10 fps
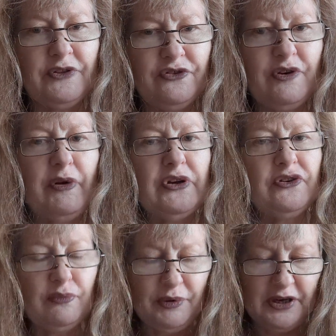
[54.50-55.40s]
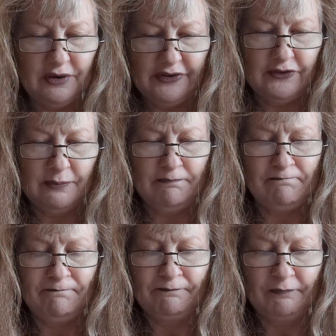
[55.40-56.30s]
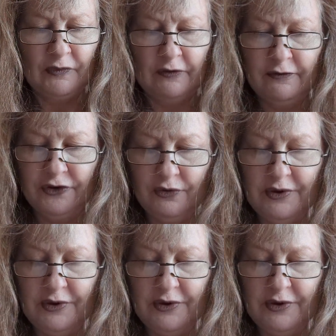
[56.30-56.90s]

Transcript: In the dream, I'd gone to Paris for